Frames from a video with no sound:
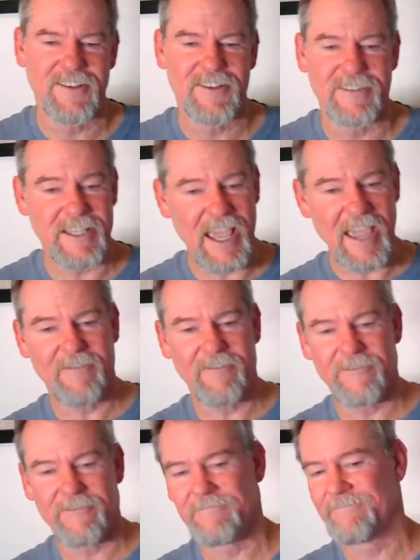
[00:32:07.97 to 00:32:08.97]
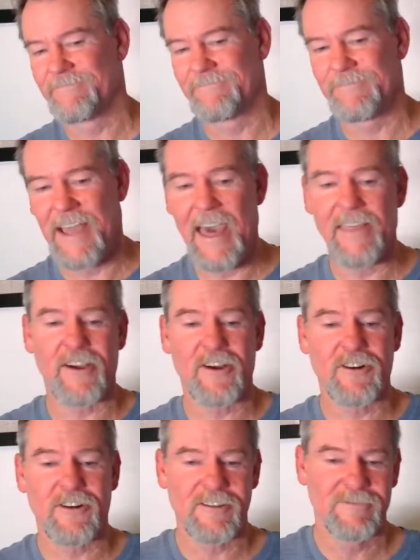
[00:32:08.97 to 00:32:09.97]
Safe,
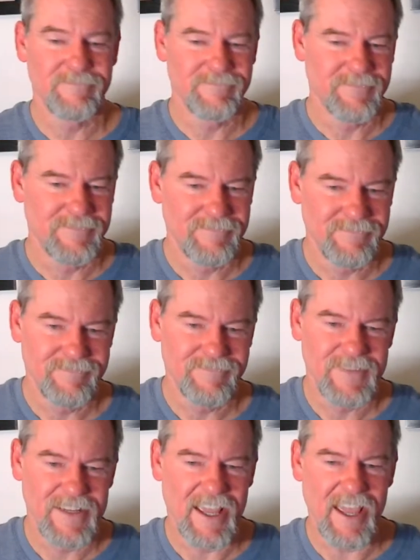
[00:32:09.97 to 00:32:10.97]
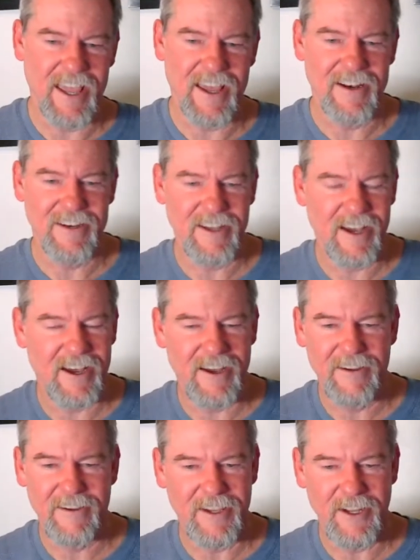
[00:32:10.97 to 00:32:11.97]
ethical, and
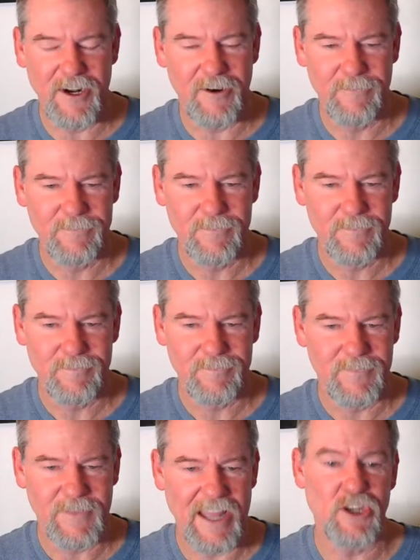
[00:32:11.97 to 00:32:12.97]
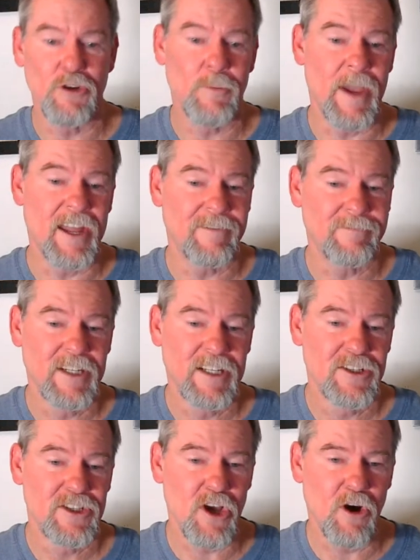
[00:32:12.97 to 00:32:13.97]
and humane.
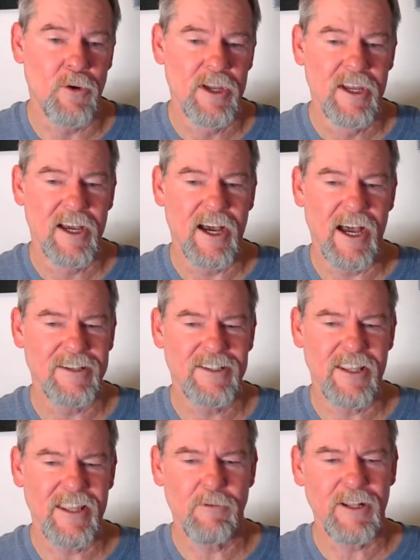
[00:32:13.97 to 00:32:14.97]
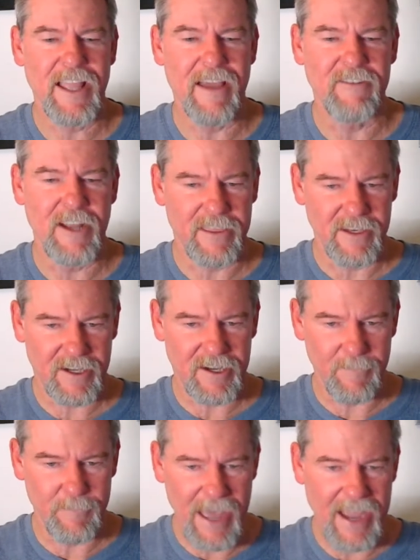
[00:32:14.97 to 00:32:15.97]
So they really have nothing to
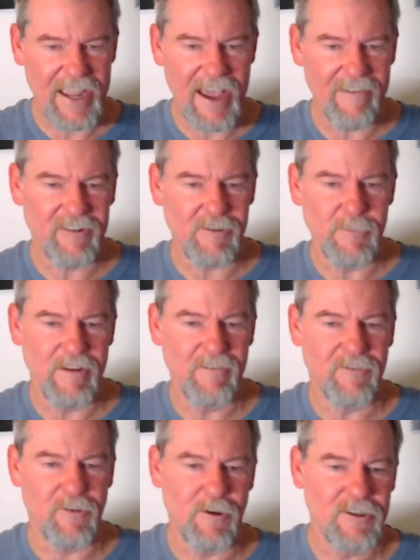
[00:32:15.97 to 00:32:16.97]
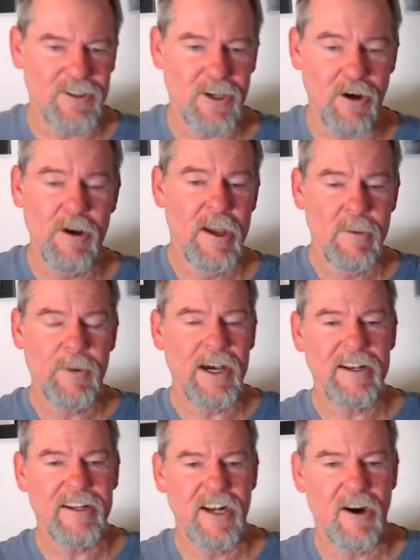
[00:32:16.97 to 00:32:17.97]
come back after me for. So,
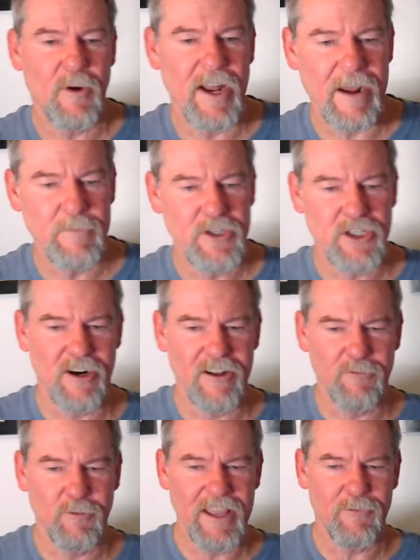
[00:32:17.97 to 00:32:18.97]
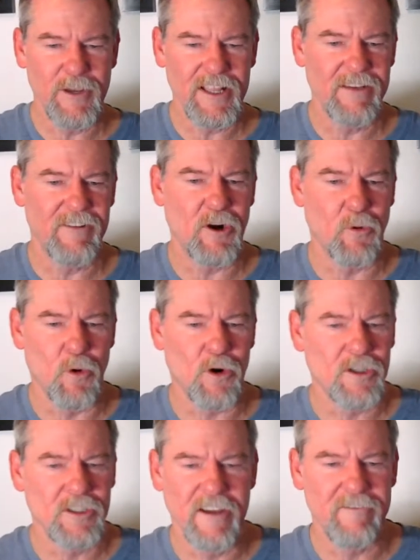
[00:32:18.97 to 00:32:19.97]
but you know what? I'm sure that we live in a
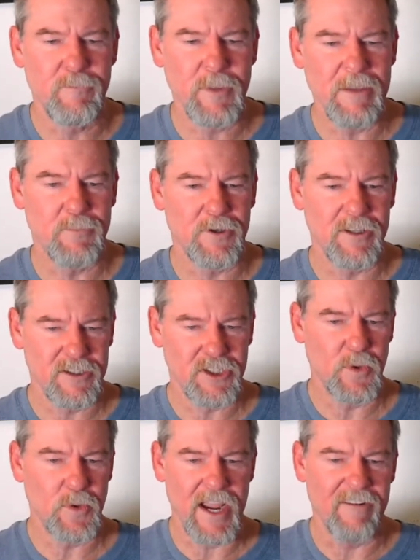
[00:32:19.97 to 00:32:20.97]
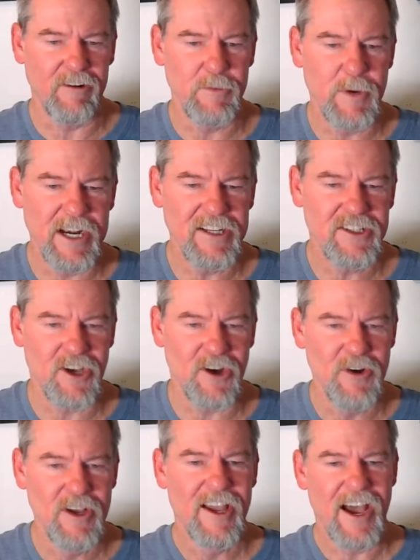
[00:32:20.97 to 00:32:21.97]
world of people suing everybody.
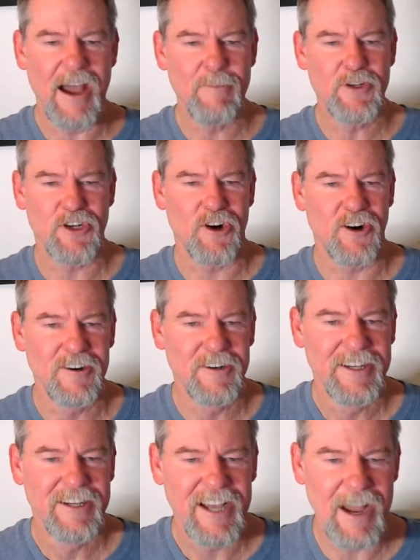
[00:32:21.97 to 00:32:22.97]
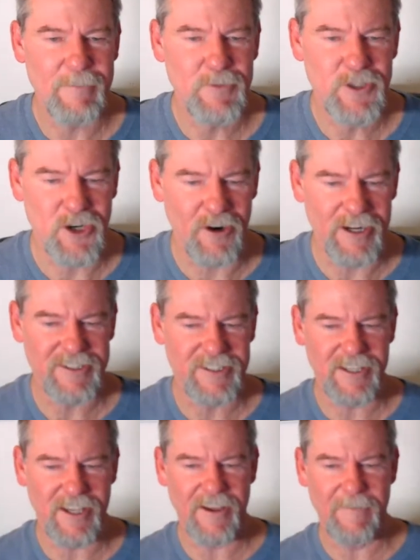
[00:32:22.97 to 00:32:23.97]
So I'm sure it's
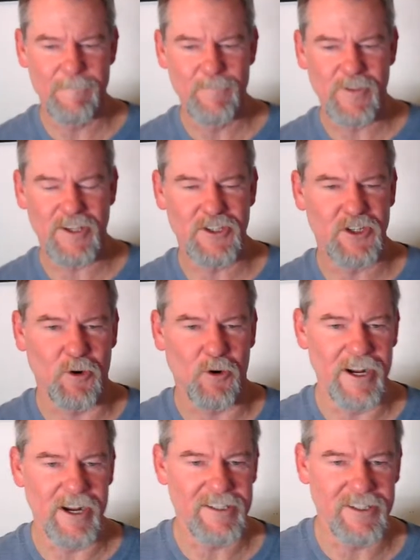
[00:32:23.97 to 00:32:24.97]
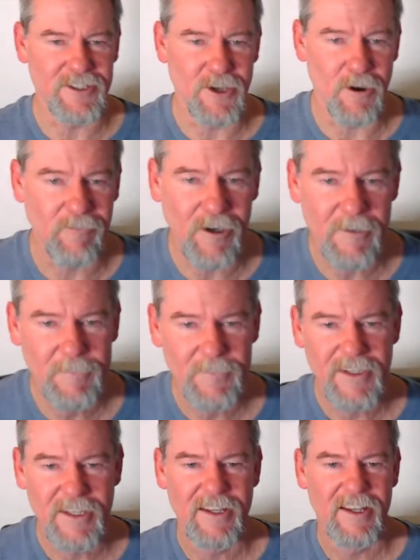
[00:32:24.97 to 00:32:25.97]
the story isn't over.
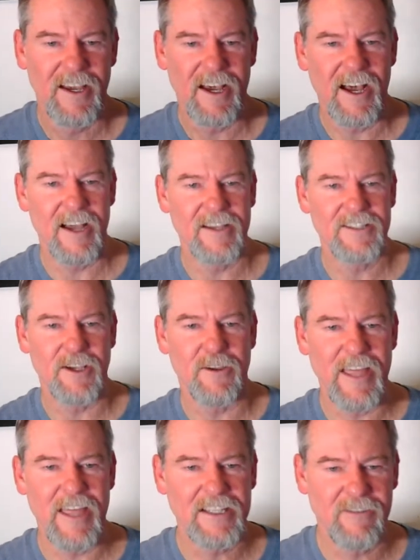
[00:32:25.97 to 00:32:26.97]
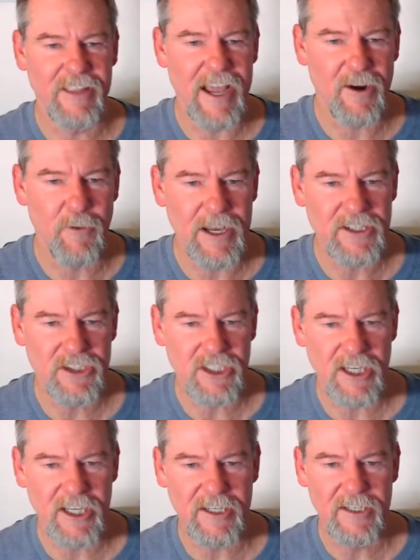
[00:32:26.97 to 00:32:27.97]
So thanks for that
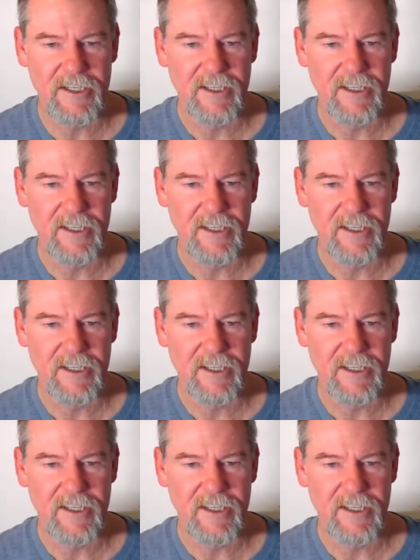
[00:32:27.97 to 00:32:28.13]
question.